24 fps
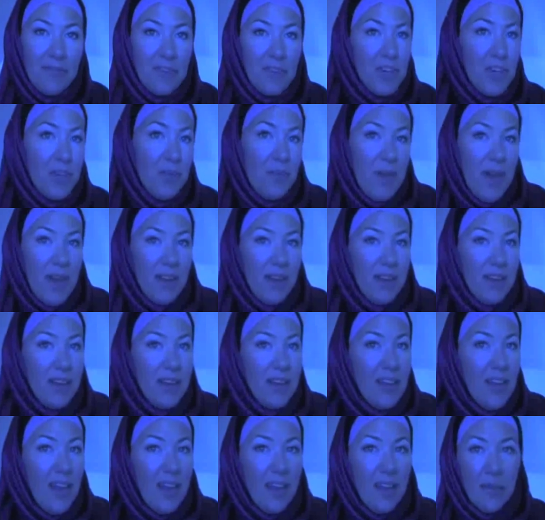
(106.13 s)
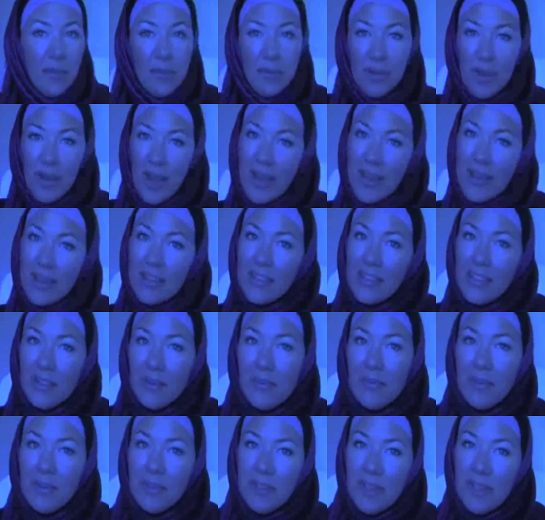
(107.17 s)
for Humanity and apply it
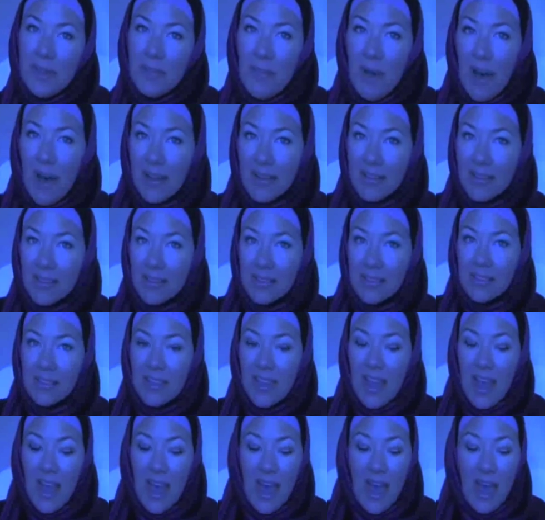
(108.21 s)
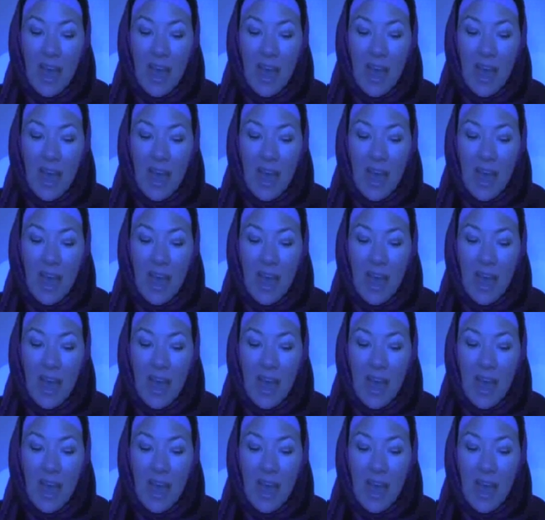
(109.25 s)
to building mosques,